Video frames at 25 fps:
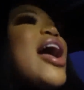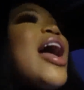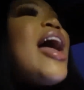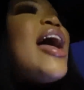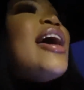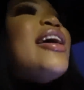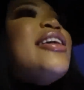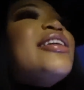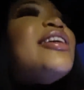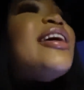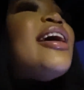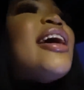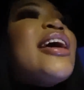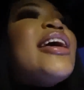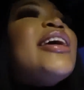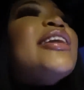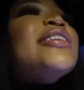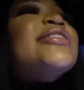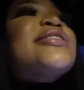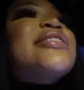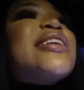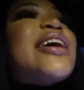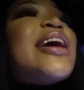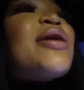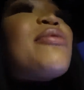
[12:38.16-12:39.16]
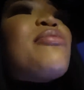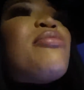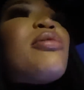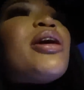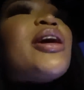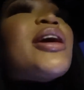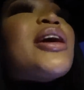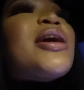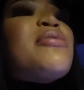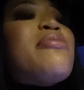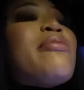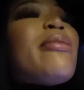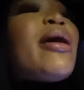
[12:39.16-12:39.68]
and he said
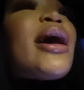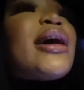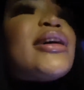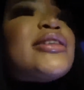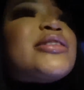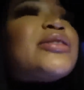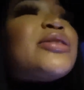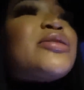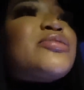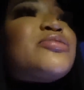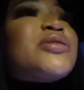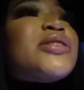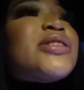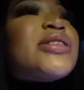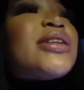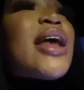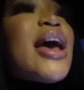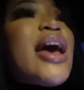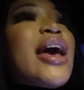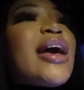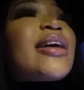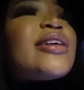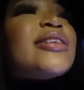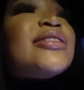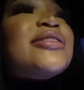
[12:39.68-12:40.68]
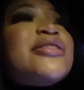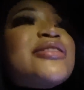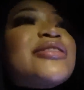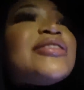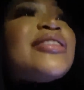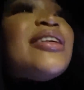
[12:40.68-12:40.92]
bring him back some snacks